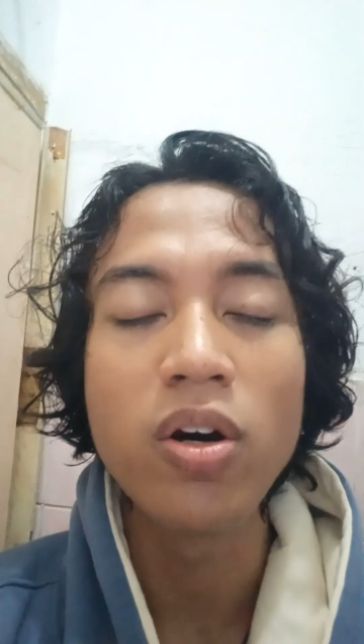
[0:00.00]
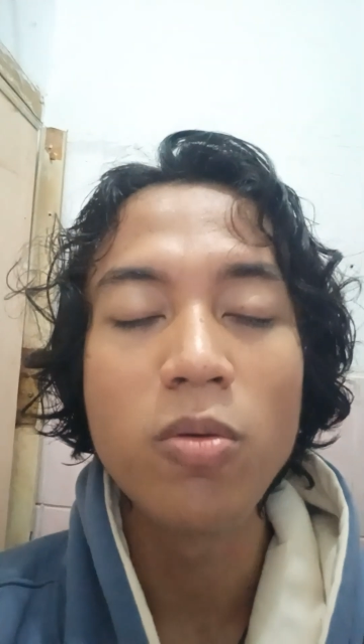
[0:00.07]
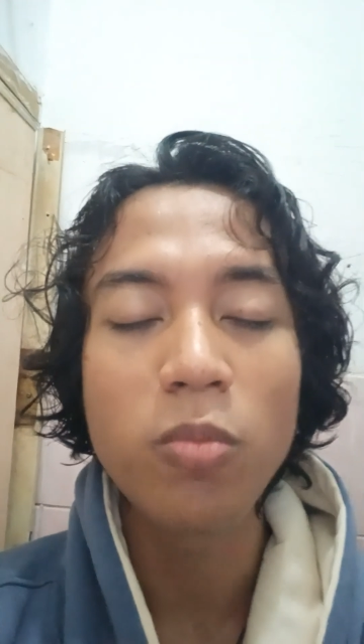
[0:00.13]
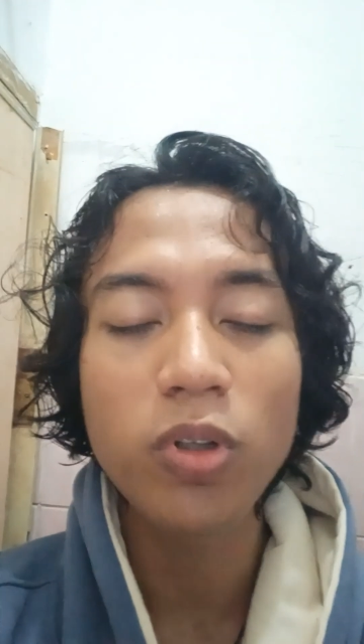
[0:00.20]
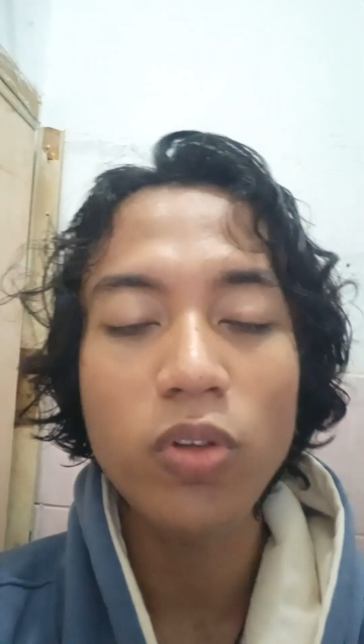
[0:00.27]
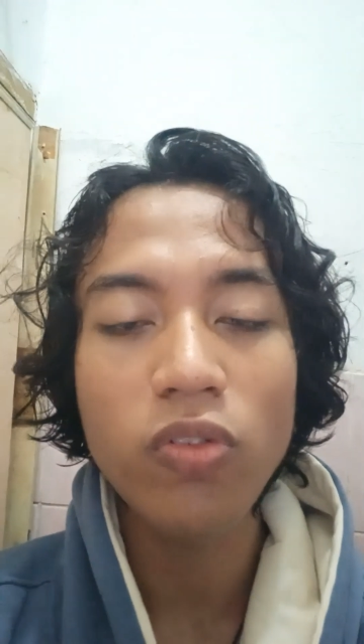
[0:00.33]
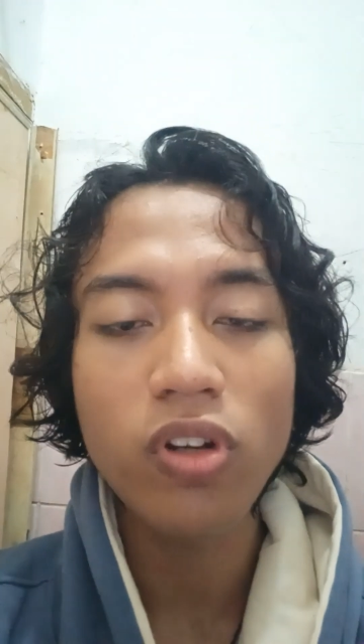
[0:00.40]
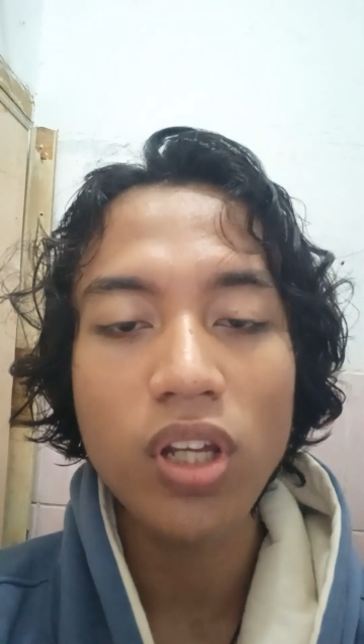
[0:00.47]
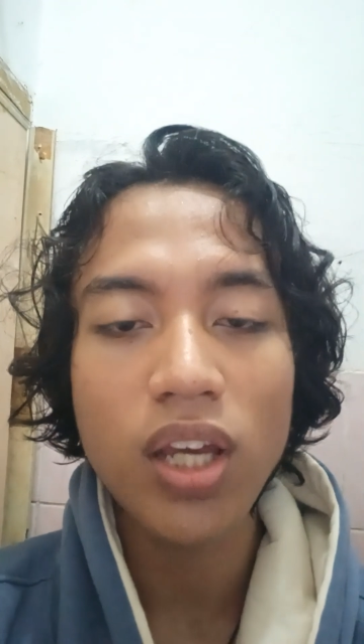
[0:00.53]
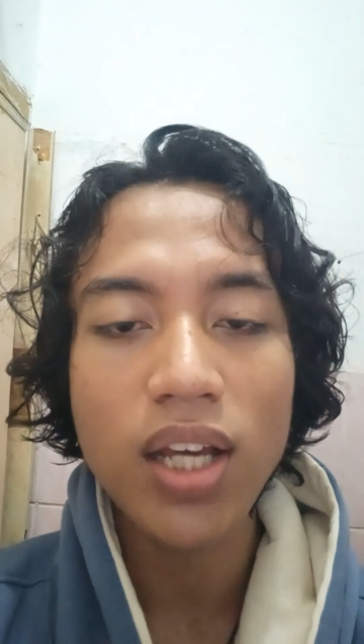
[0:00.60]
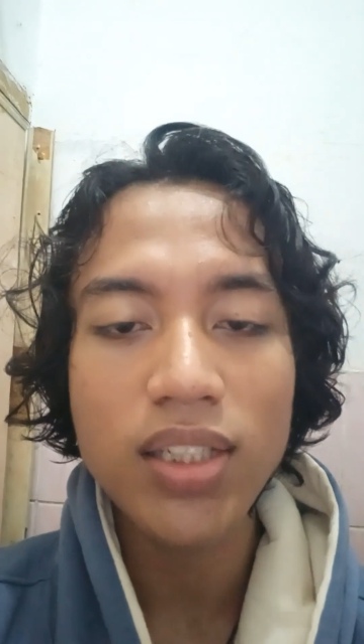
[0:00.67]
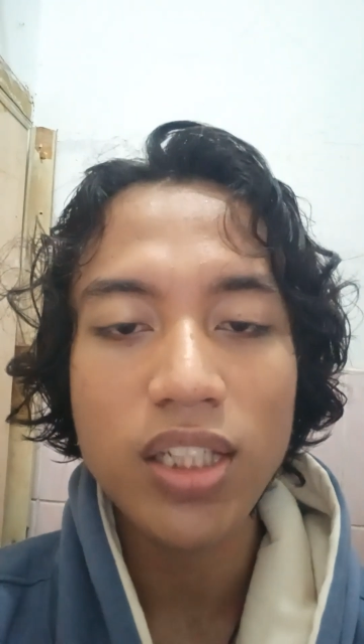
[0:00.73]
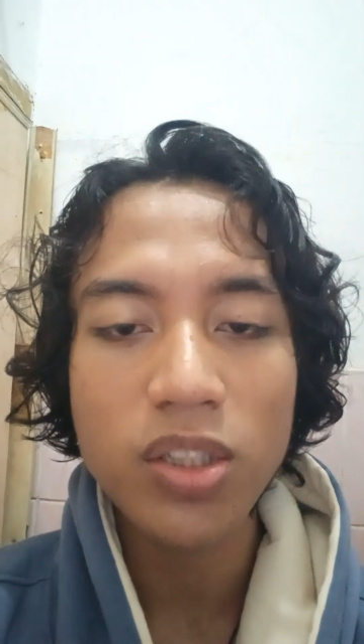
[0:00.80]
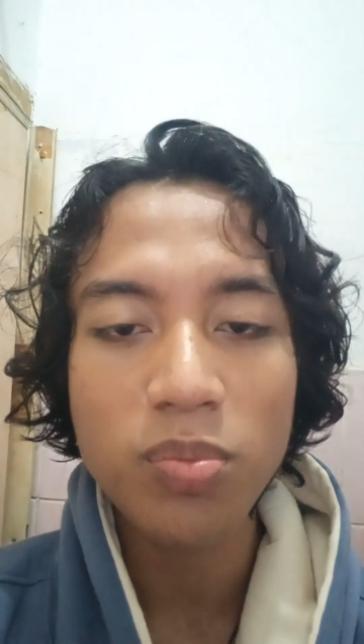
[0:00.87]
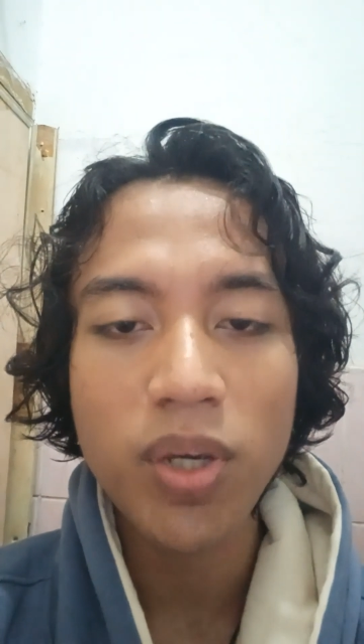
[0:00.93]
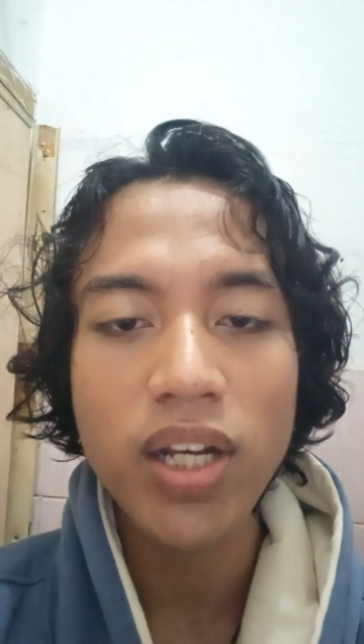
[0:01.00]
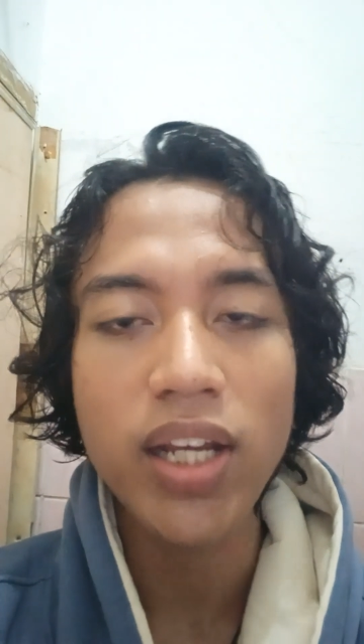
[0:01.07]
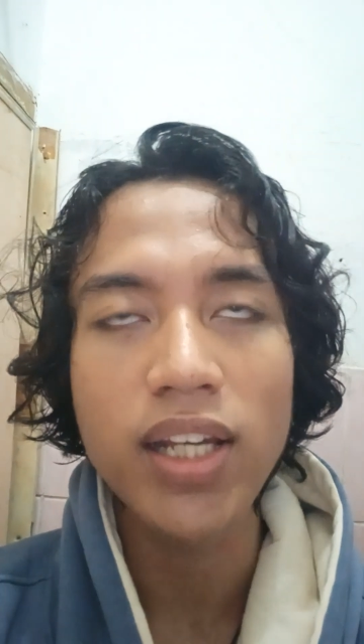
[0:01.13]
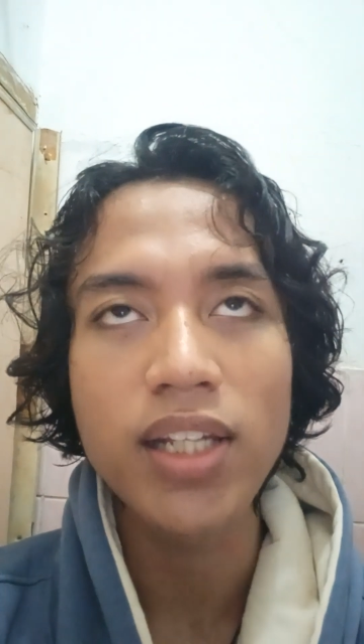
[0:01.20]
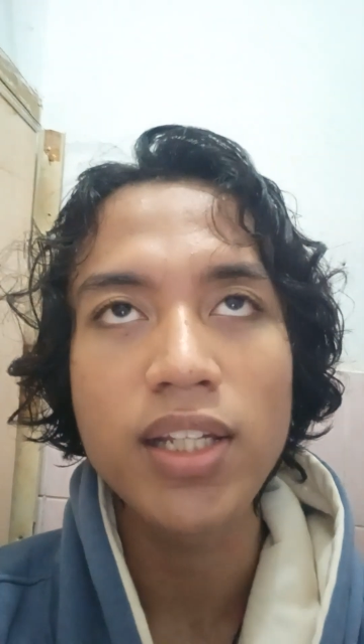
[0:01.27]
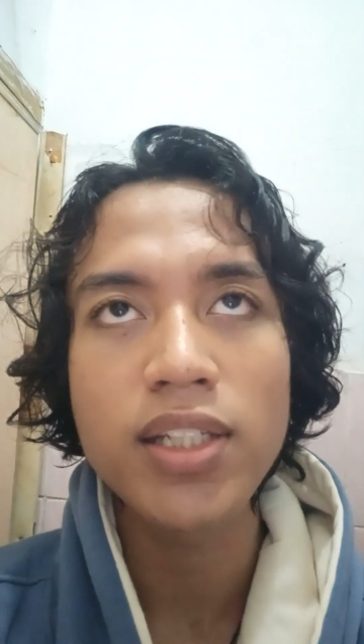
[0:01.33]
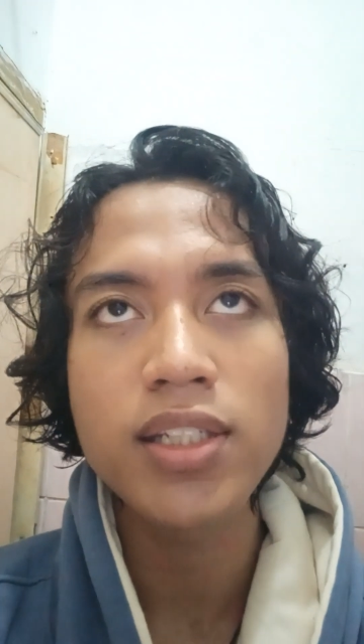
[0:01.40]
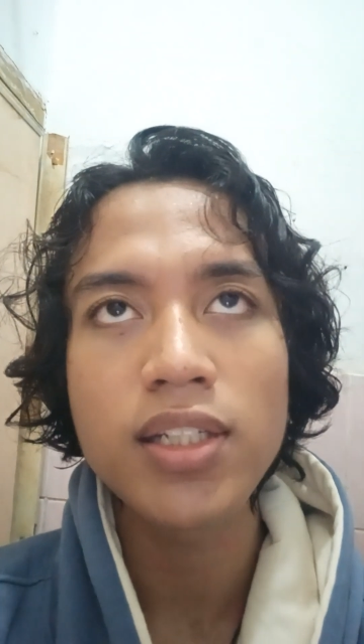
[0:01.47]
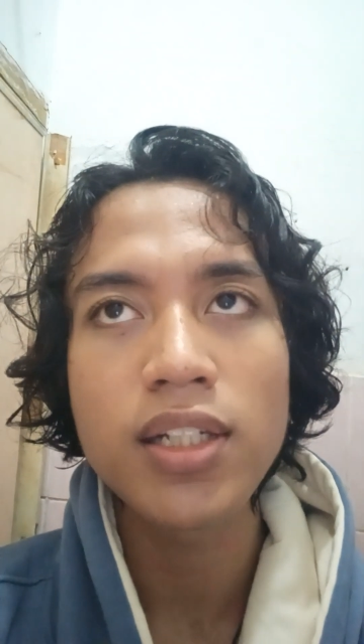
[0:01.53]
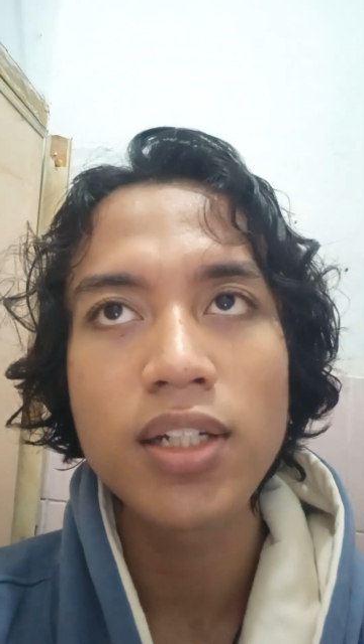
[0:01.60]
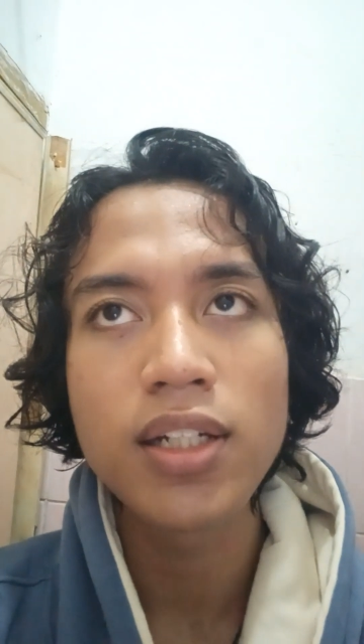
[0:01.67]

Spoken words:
Portfolio assessment is